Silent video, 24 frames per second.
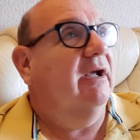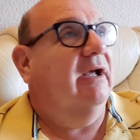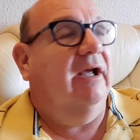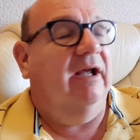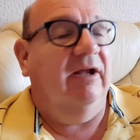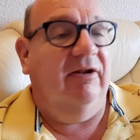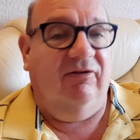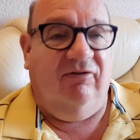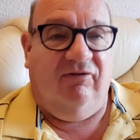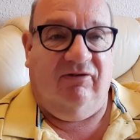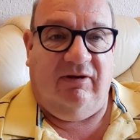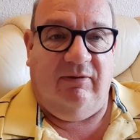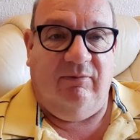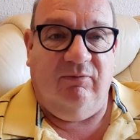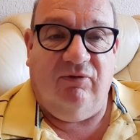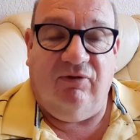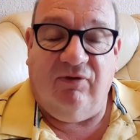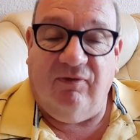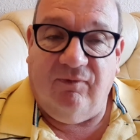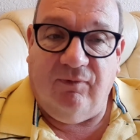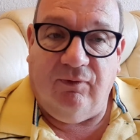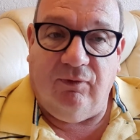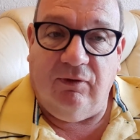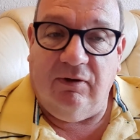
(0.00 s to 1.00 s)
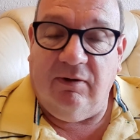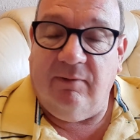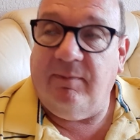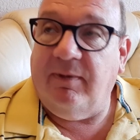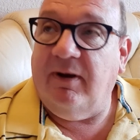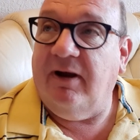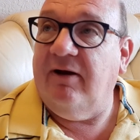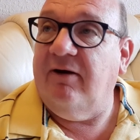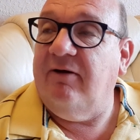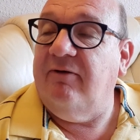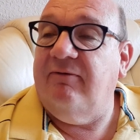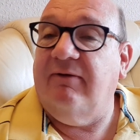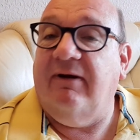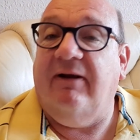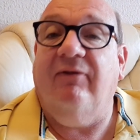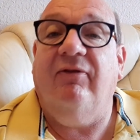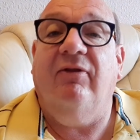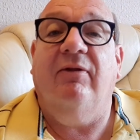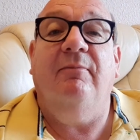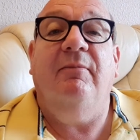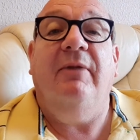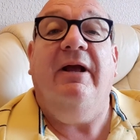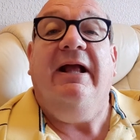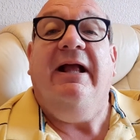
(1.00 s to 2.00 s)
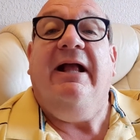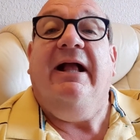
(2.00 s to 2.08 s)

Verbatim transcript: it seems to fall apart around them.